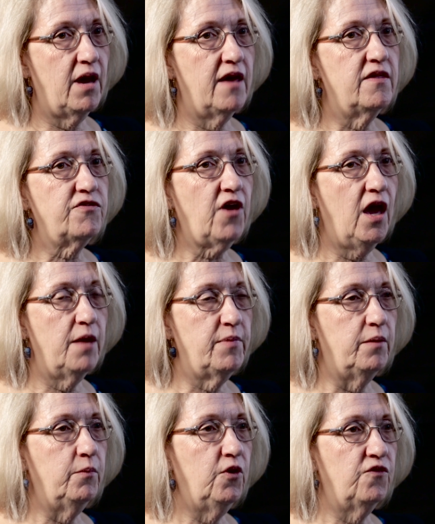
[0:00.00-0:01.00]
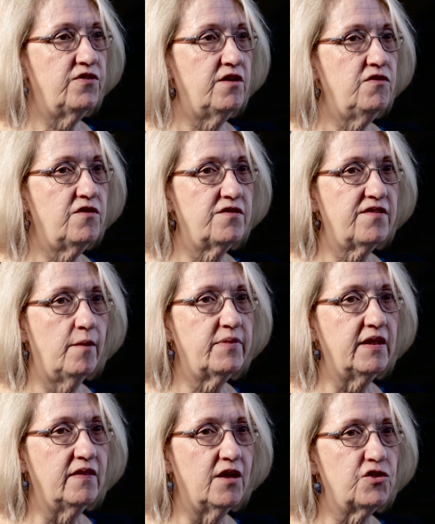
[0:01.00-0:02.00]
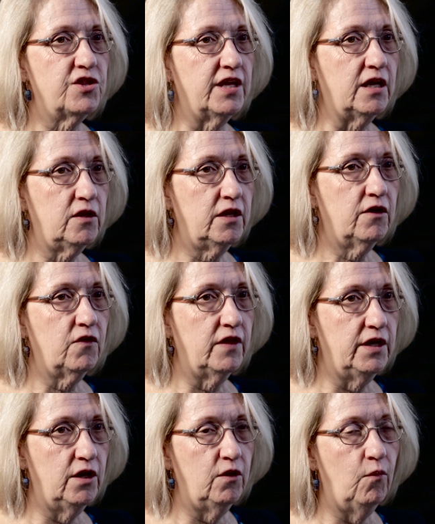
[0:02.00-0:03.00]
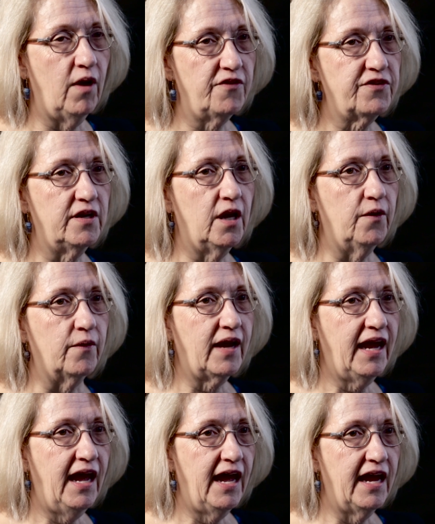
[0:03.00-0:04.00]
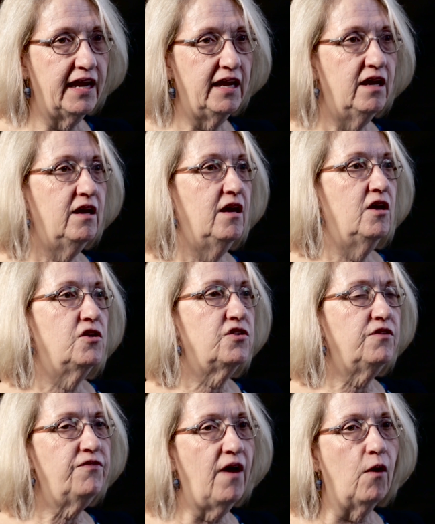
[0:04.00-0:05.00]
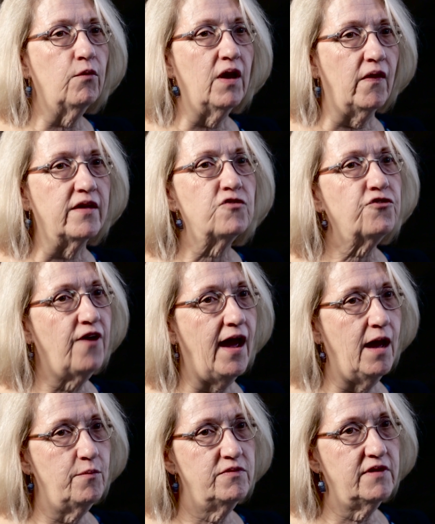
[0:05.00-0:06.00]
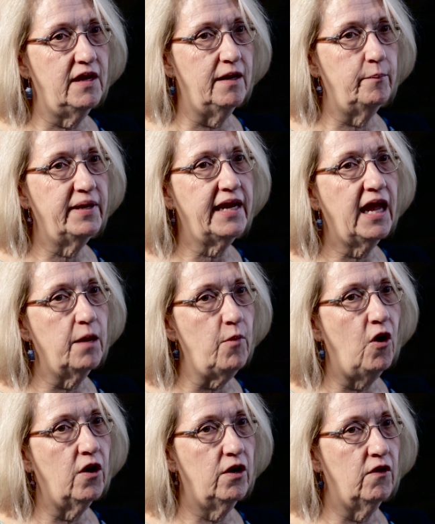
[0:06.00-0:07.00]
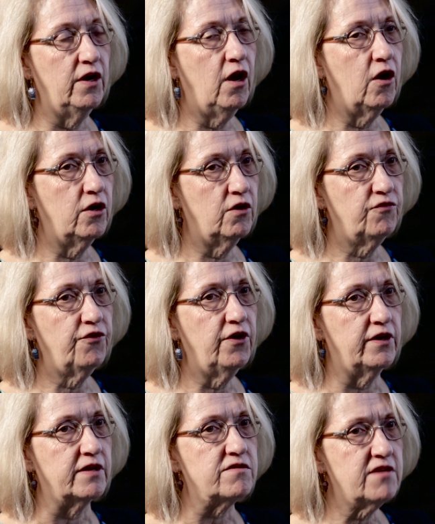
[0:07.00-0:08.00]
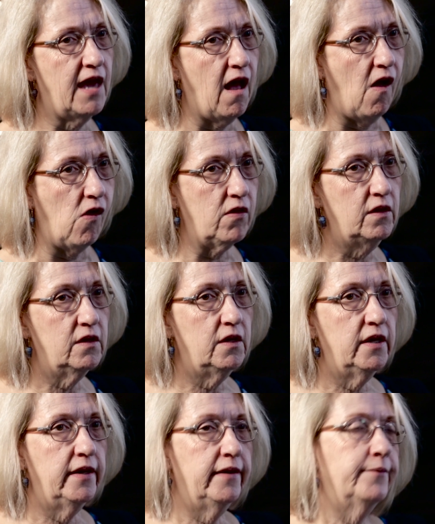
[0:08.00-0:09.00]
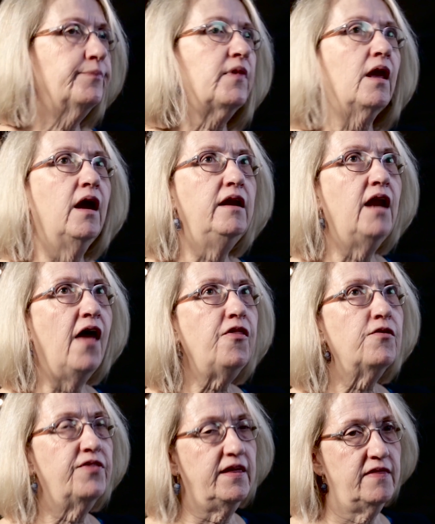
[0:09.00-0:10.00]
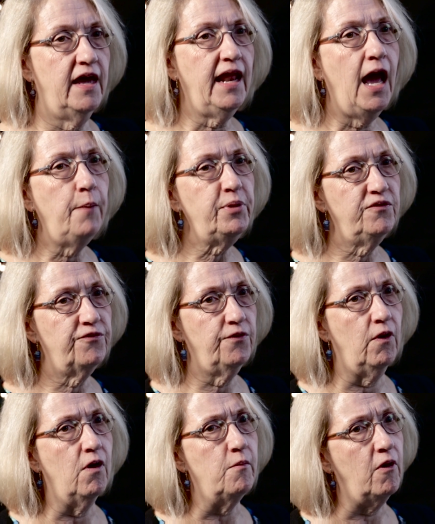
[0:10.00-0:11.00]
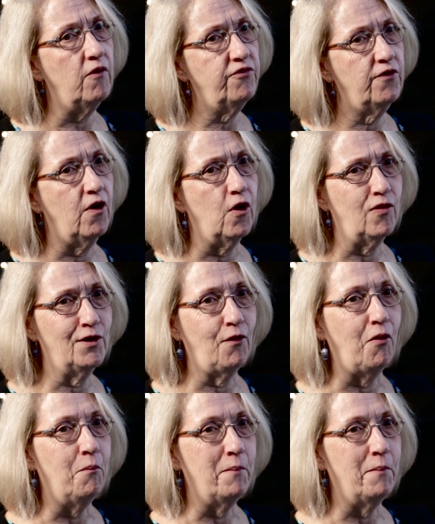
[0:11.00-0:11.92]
by the time it moved into something that she clearly knew wasn't okay, she felt really trapped, and it became harder and harder for her to tell. Another thing that happened for our little